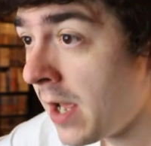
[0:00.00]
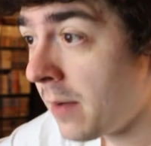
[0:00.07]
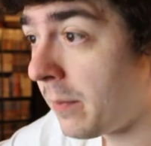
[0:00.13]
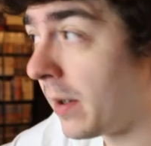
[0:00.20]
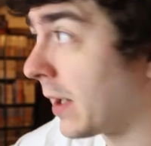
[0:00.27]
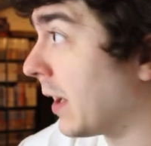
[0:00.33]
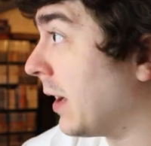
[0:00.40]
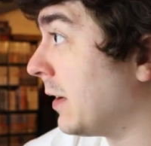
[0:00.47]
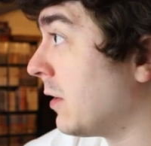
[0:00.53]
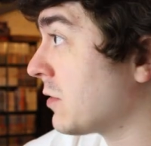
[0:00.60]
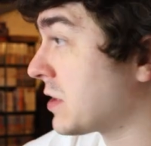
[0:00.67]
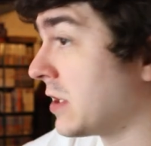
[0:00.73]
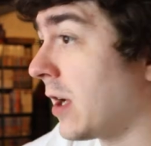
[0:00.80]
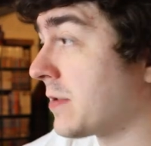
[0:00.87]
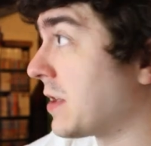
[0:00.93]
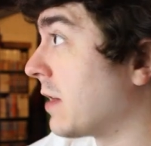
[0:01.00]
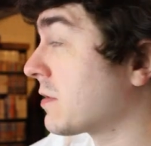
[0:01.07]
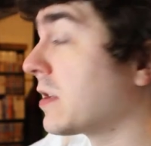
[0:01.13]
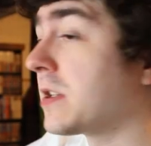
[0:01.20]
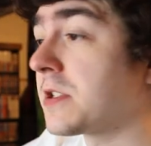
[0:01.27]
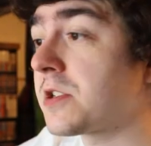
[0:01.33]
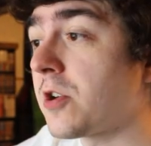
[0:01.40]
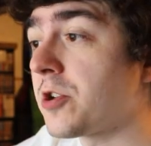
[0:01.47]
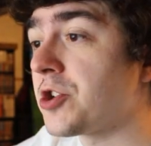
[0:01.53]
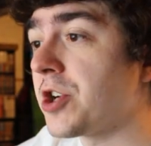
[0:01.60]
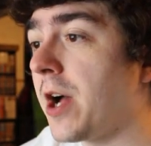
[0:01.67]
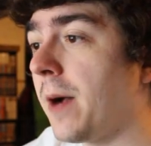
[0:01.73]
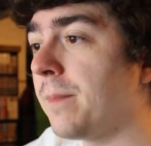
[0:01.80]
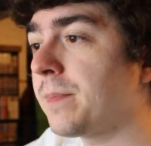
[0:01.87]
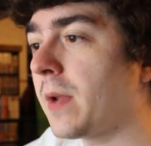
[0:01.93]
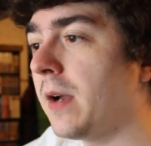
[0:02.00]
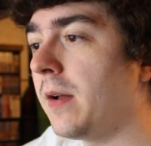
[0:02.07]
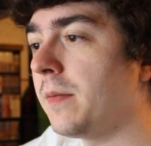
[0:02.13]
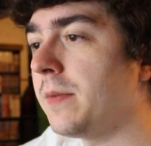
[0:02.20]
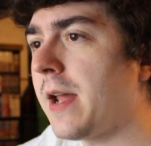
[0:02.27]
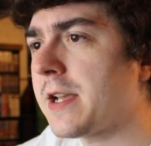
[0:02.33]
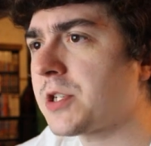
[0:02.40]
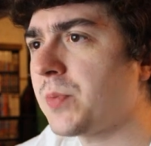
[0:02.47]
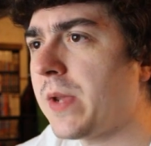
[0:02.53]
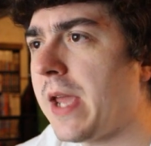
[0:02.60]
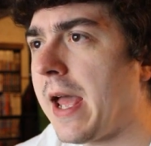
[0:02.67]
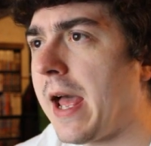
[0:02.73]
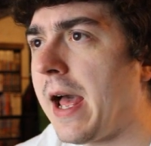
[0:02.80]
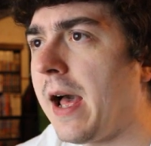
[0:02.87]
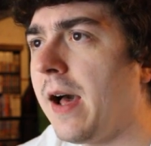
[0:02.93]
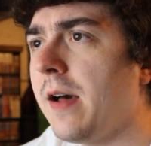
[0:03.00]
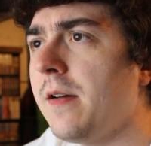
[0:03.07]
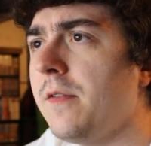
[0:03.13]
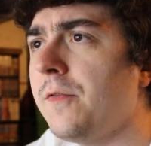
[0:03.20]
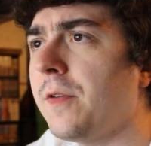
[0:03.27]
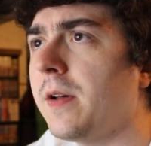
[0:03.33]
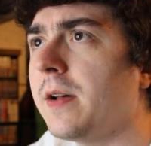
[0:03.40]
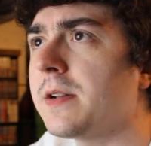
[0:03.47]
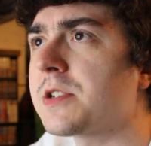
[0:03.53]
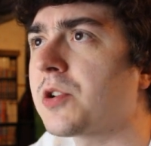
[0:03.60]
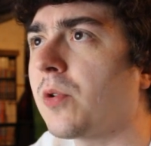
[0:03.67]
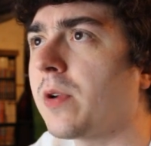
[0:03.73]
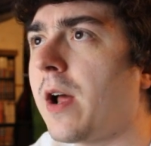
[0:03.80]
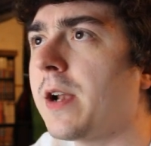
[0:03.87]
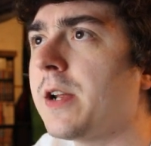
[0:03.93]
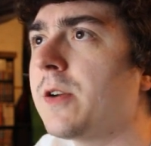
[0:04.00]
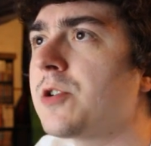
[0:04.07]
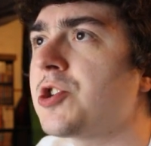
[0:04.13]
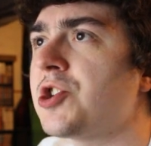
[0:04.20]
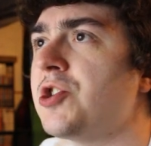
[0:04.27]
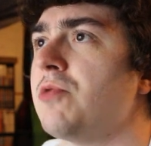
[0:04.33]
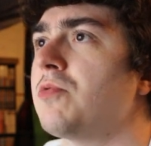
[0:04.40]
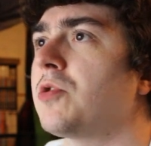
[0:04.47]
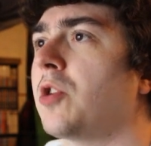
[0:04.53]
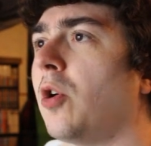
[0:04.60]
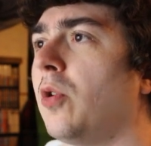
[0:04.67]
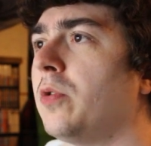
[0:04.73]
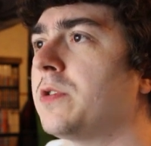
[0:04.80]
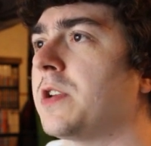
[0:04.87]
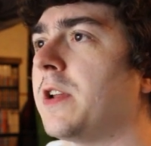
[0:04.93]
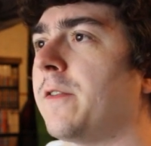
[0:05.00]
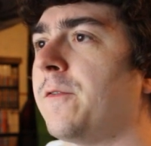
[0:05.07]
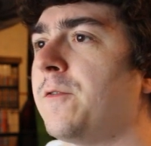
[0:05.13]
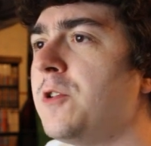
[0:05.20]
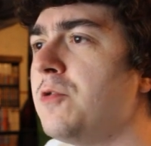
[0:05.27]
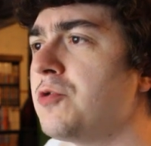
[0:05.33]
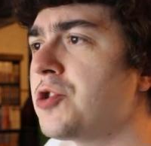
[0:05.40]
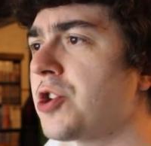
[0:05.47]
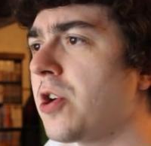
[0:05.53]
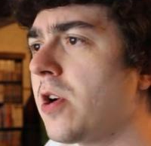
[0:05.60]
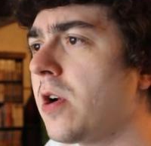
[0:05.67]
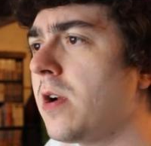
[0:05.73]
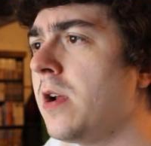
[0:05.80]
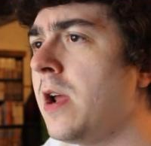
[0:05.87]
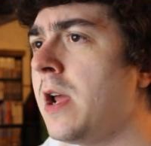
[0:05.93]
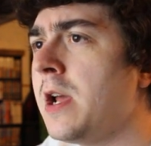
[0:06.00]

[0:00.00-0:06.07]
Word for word: But uh, no synopsis, I was going to search it up. Um, next we have, uh, let's scroll down here, Shoot Goal to the Future.